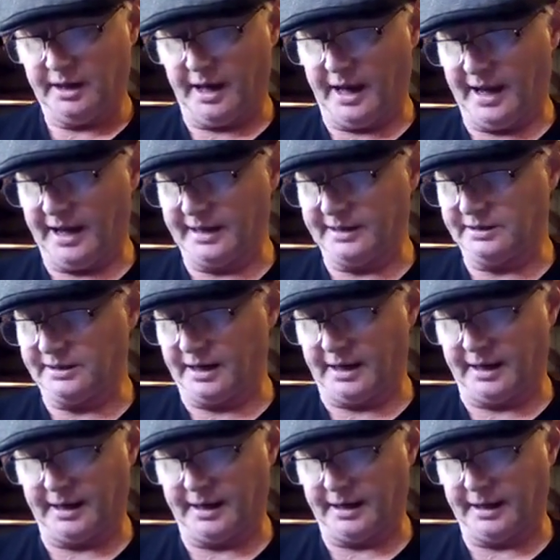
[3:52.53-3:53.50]
At
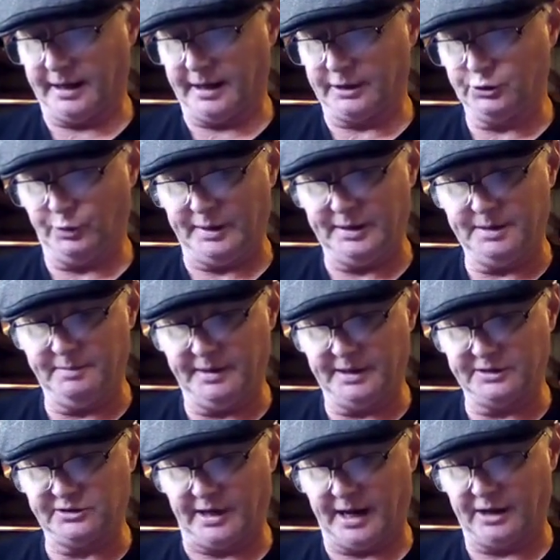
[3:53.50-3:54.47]
20
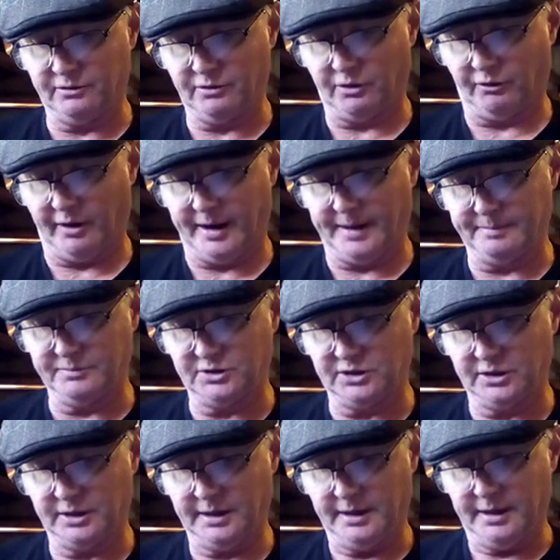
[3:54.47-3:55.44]
minutes, 100
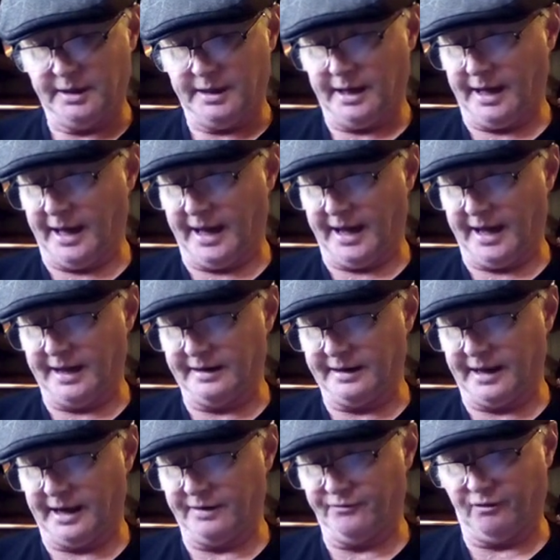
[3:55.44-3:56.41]
grams,
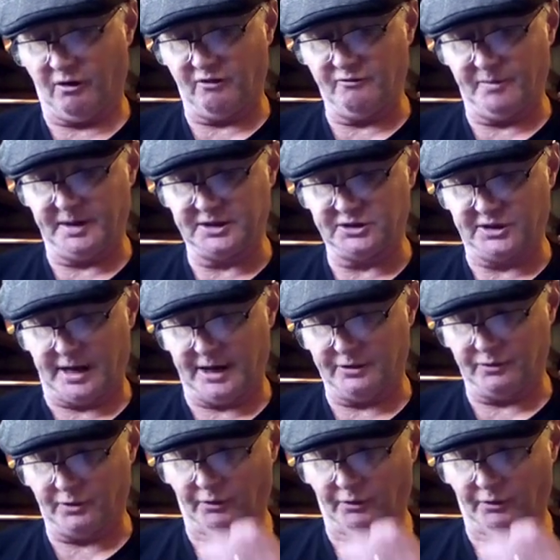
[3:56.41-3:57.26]
and at 5 minutes, 100